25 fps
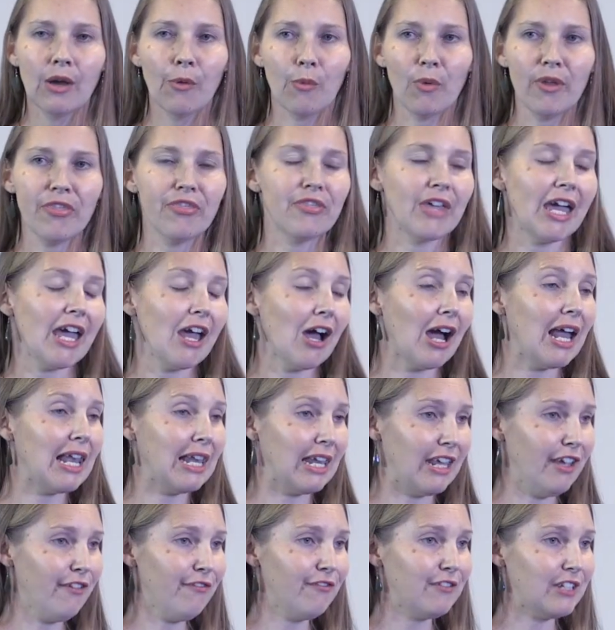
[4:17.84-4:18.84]
With that, I
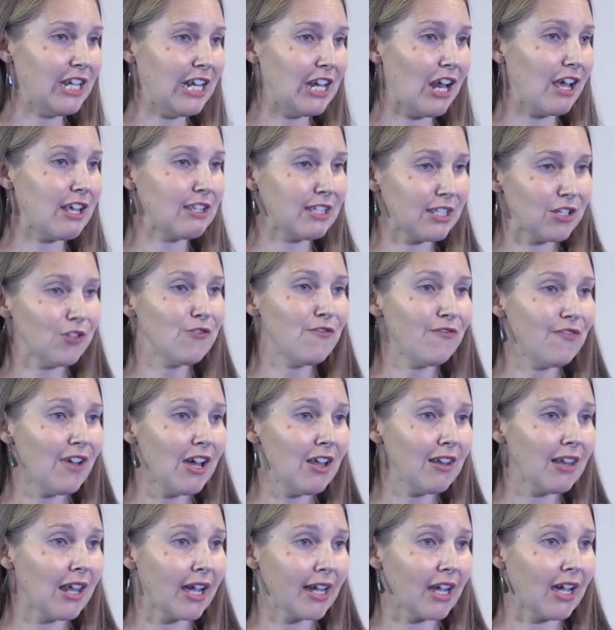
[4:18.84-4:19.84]
left, and I still
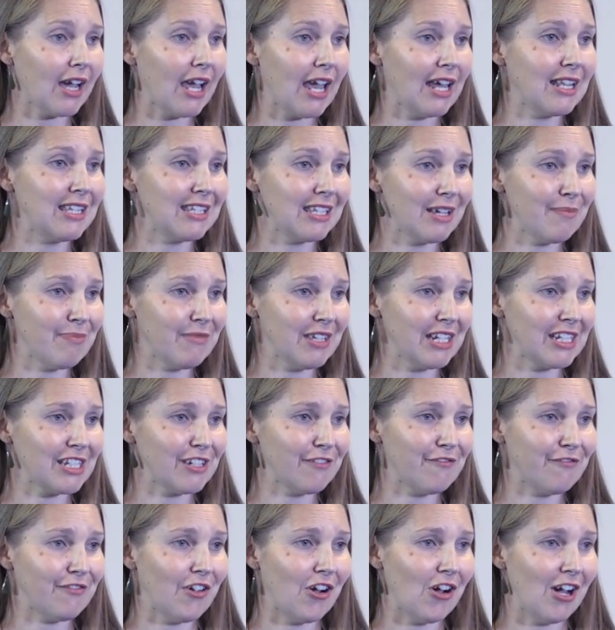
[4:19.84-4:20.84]
felt like I had something
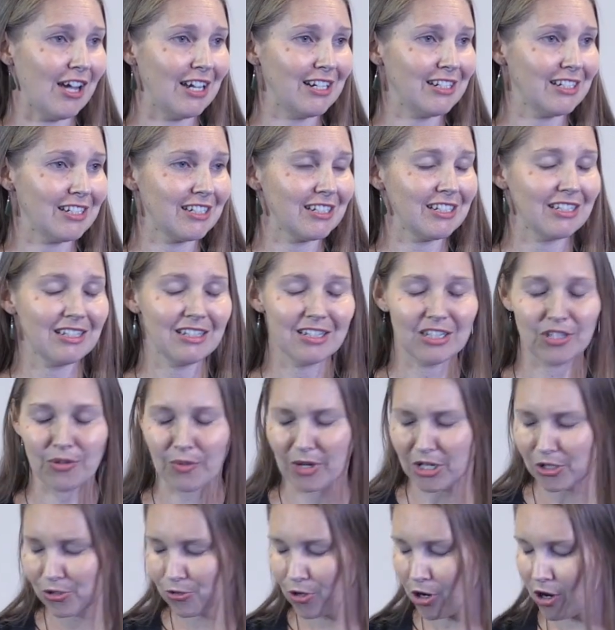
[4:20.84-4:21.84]
to find. So
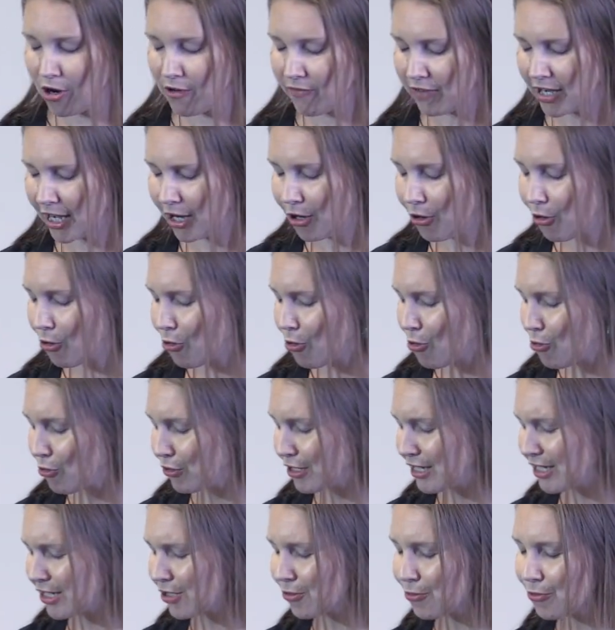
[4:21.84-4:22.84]
I drove and I called
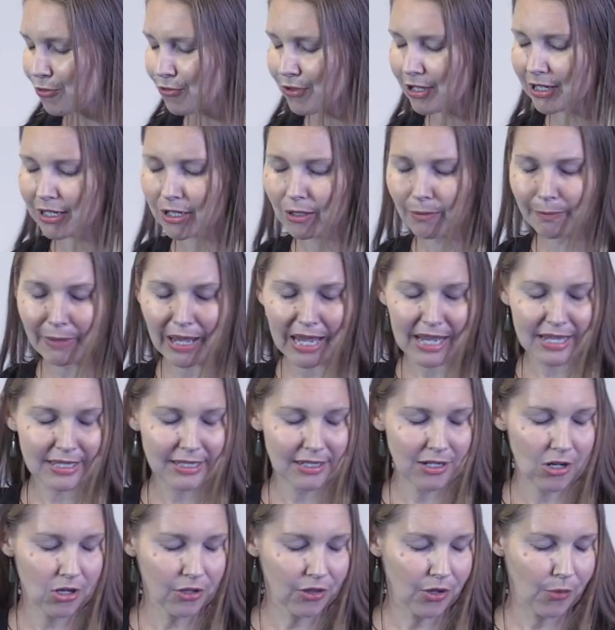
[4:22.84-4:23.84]
into all the little bays
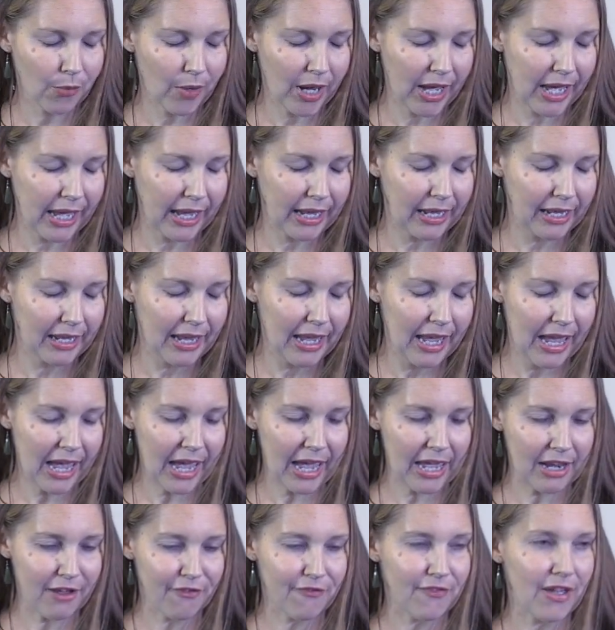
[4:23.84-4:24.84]
along the way,
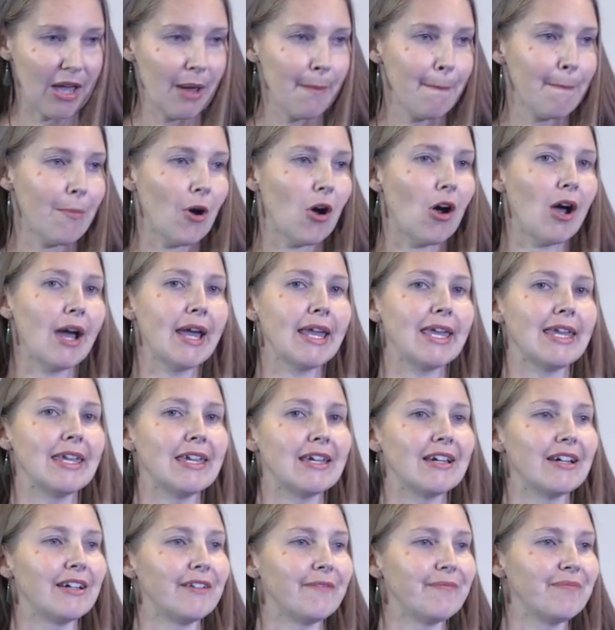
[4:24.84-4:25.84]
and I found
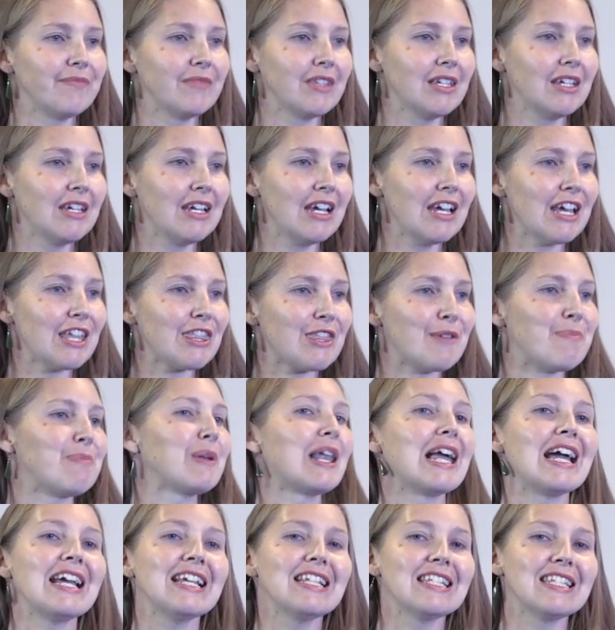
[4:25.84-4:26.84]
Paihia, the
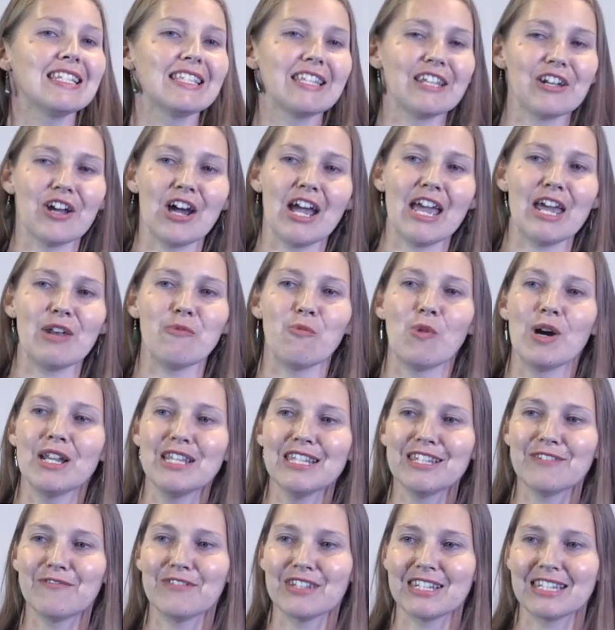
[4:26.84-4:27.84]
place that I had
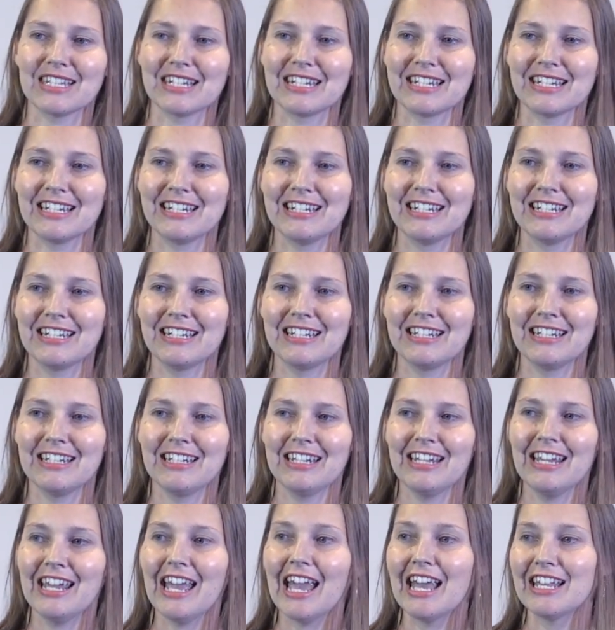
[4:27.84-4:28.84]
once visited
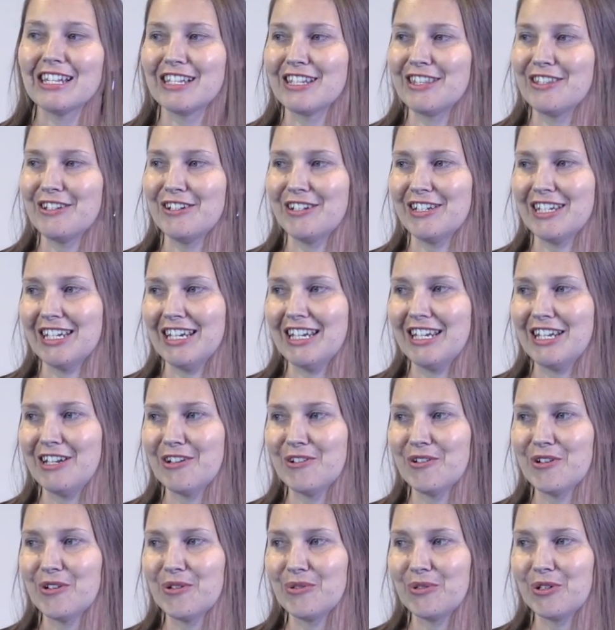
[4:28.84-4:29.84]
as a
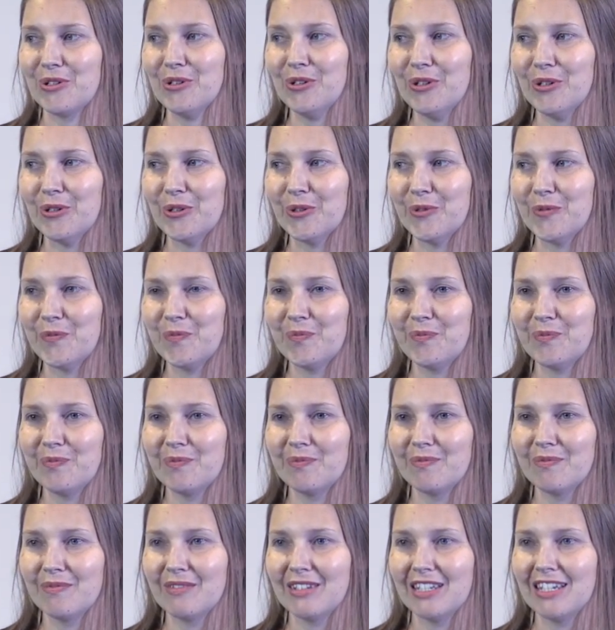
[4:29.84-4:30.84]
13-year-old girl.
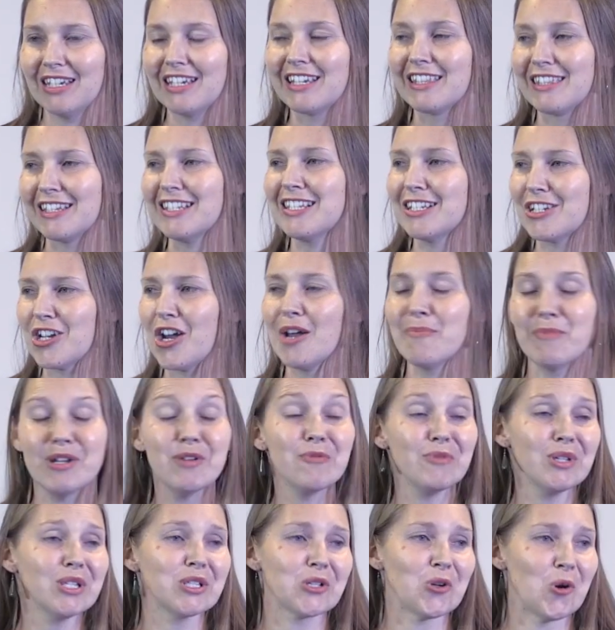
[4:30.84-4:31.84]
This time
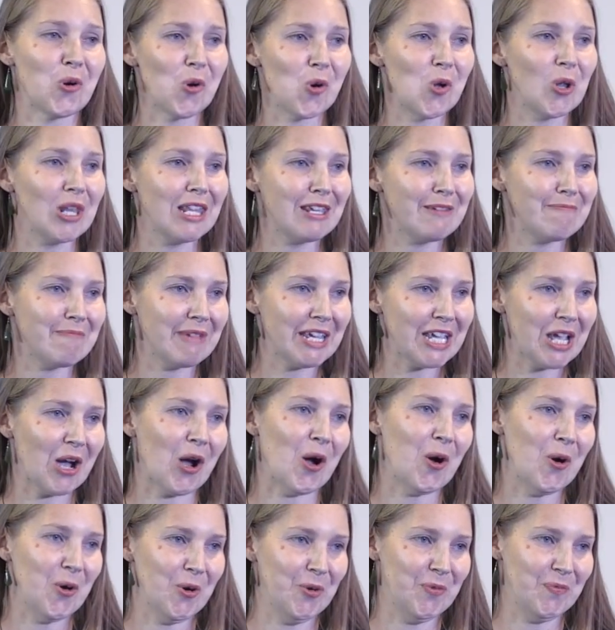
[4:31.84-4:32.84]
it was calling me
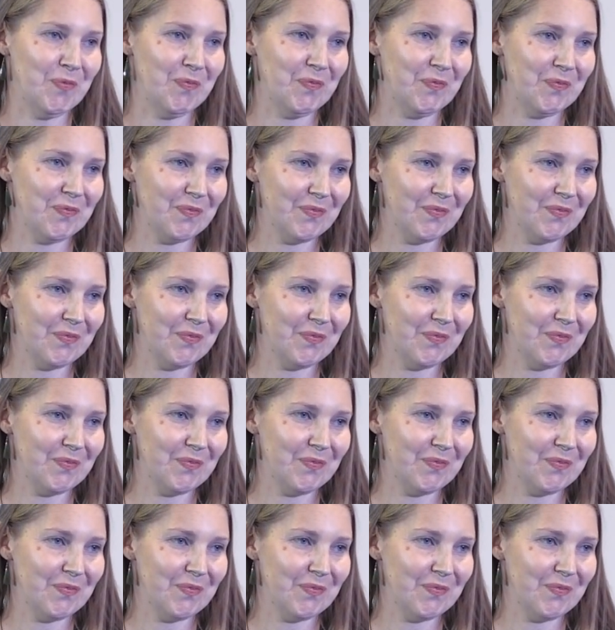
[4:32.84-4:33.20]
home.